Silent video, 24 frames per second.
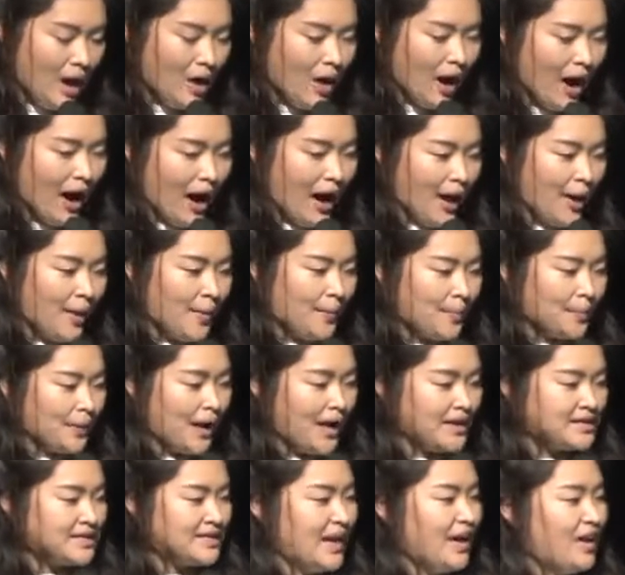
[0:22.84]

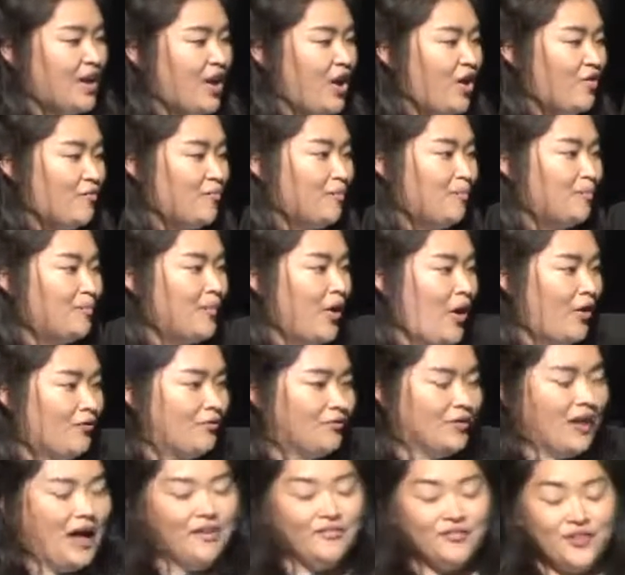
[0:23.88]
a set of
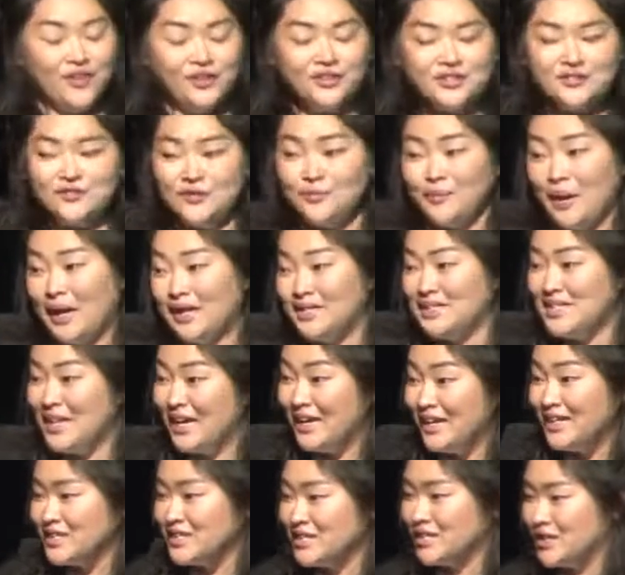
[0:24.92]
life goals for my
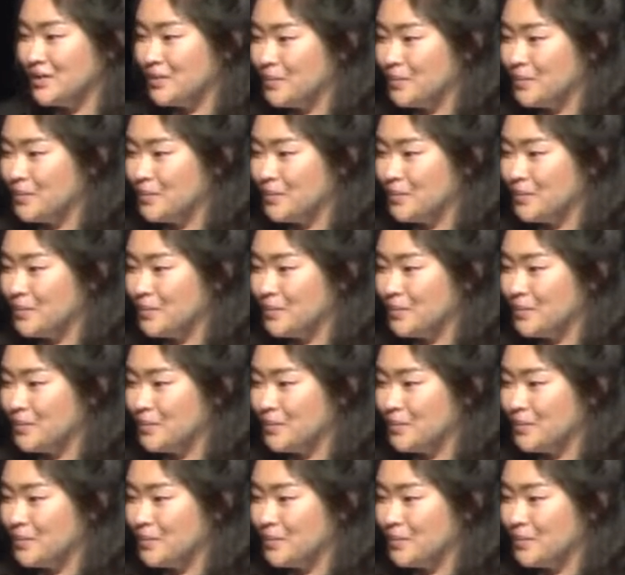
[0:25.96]
teaching